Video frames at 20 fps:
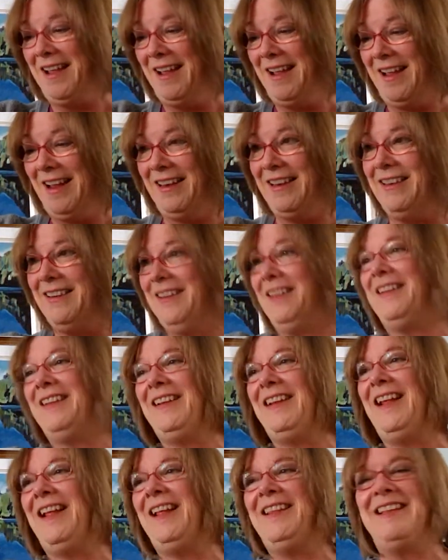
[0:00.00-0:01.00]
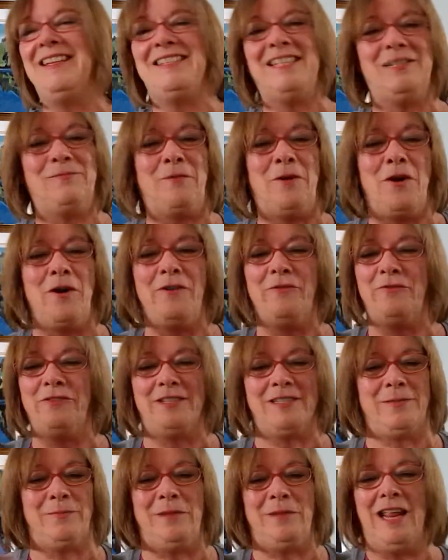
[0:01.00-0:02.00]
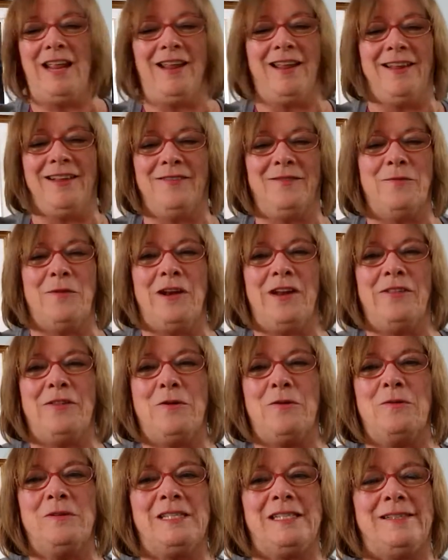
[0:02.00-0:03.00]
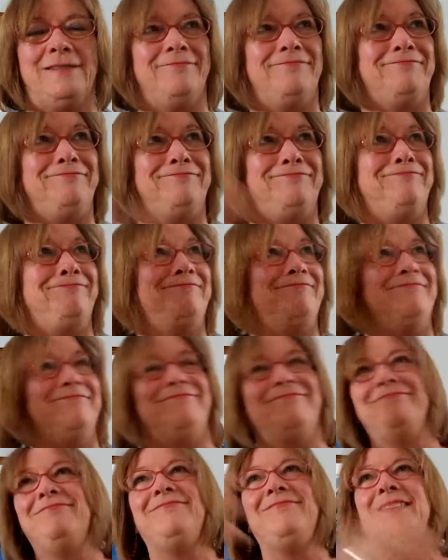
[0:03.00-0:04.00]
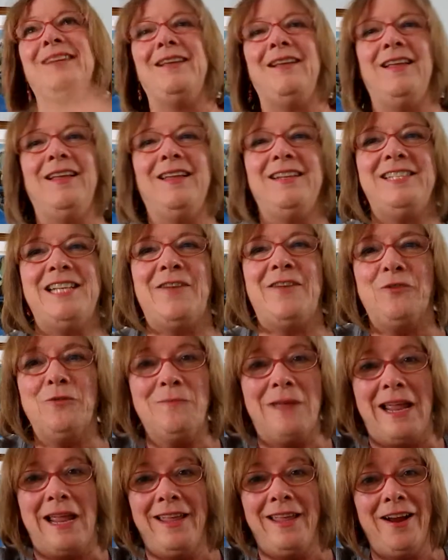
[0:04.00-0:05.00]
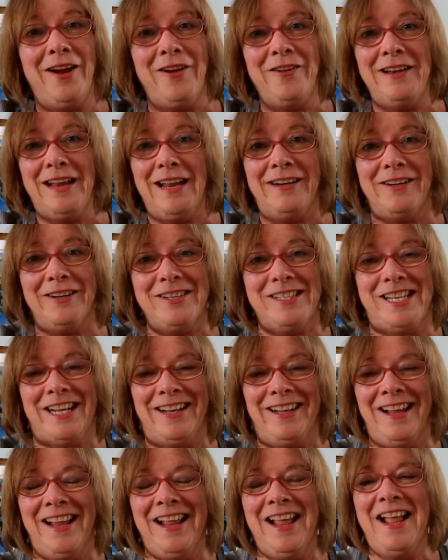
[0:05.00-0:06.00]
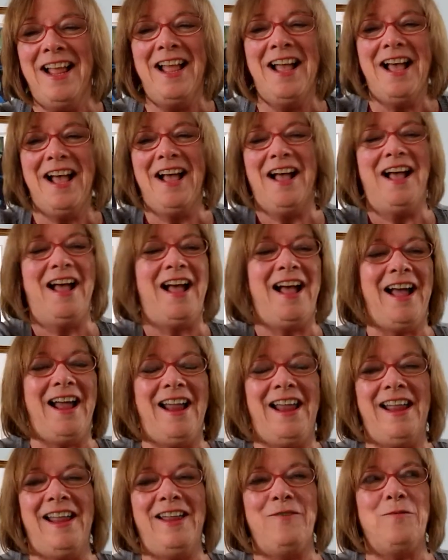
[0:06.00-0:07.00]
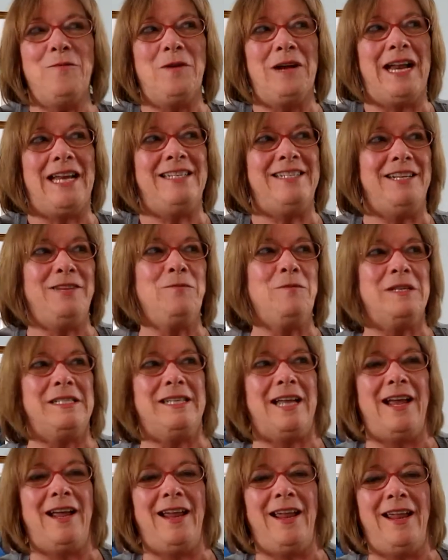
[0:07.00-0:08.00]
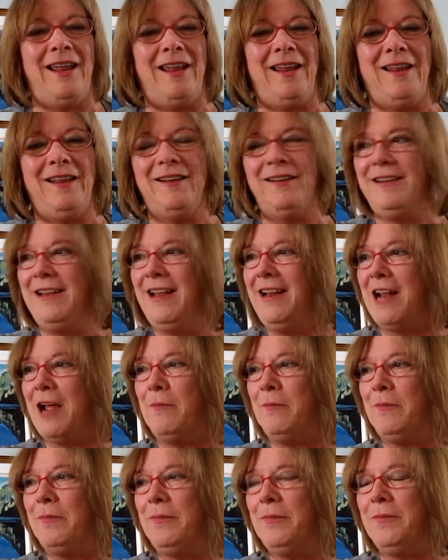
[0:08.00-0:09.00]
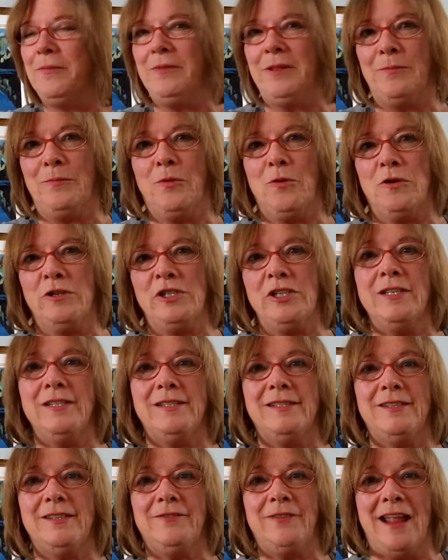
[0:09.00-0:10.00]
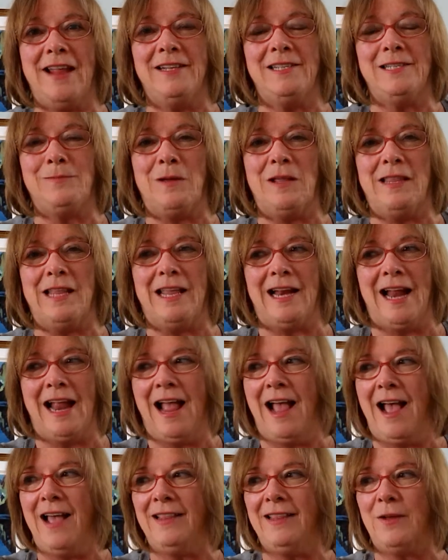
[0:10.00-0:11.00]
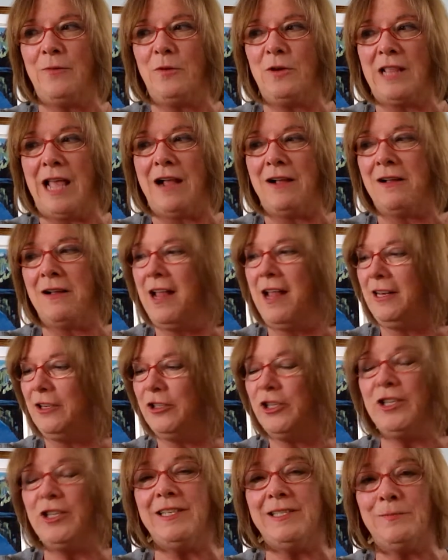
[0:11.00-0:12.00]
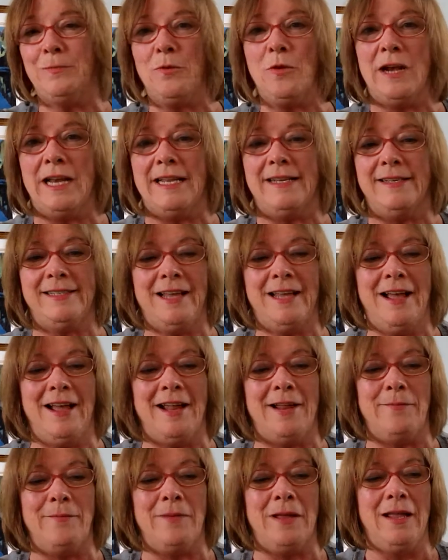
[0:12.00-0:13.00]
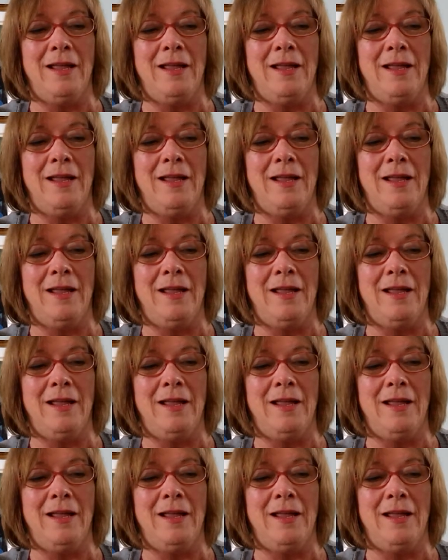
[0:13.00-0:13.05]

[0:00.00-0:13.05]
and this is part of just being one of those devil-may-care knitters. What I did was I knit up the portions of hand spun that I had that were that color to this point in time,